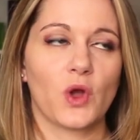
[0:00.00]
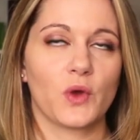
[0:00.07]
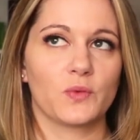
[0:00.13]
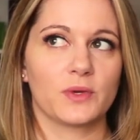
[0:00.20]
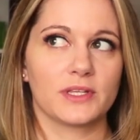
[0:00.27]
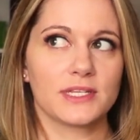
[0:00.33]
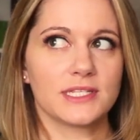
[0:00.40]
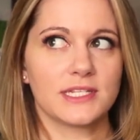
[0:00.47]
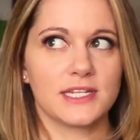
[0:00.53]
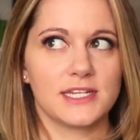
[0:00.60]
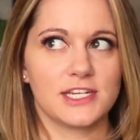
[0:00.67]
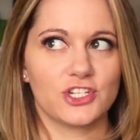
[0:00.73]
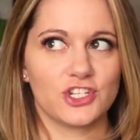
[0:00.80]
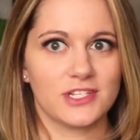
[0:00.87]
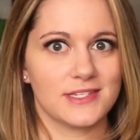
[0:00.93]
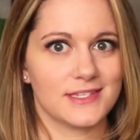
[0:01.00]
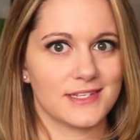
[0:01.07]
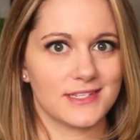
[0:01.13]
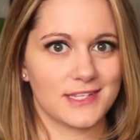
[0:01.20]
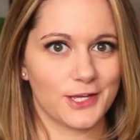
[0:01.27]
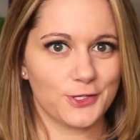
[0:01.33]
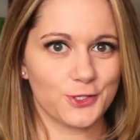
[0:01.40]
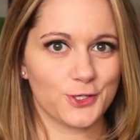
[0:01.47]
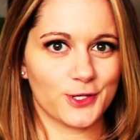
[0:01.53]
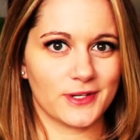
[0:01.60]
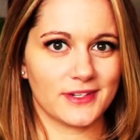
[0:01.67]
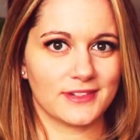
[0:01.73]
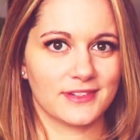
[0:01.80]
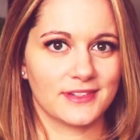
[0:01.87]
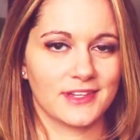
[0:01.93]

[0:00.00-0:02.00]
Are real estate agents essential?